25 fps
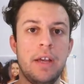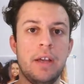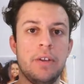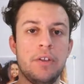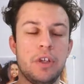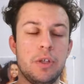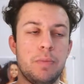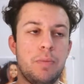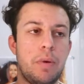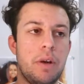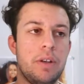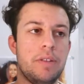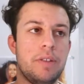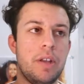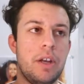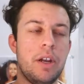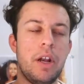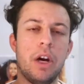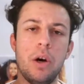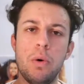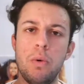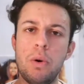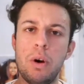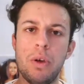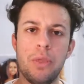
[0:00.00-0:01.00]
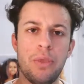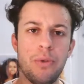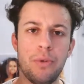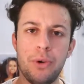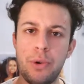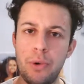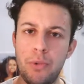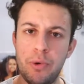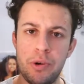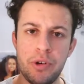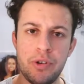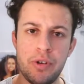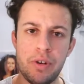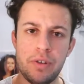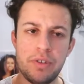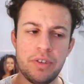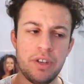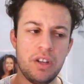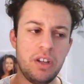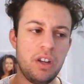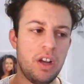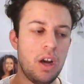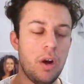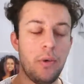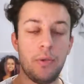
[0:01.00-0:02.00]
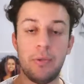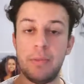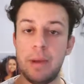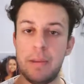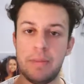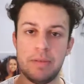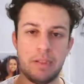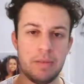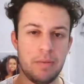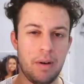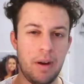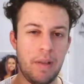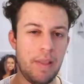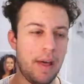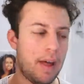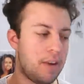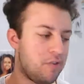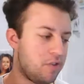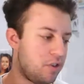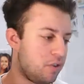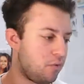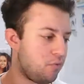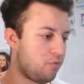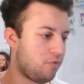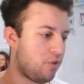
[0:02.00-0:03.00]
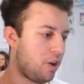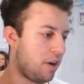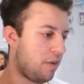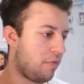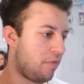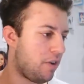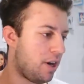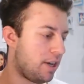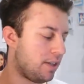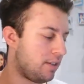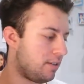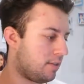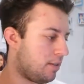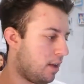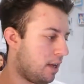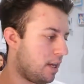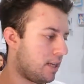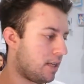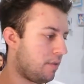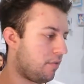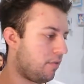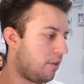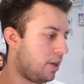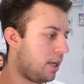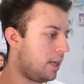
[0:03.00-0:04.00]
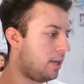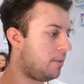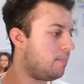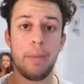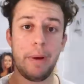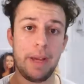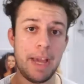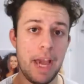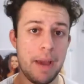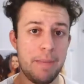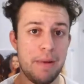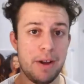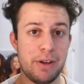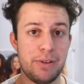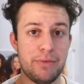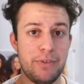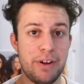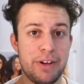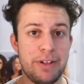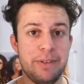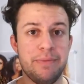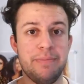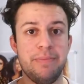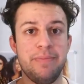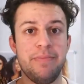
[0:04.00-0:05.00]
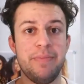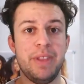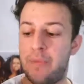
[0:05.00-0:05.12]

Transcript: Just by saying, oh, I thought you were interested in girls, or maybe something like that, just rephrasing it slightly differently. My gay best friend.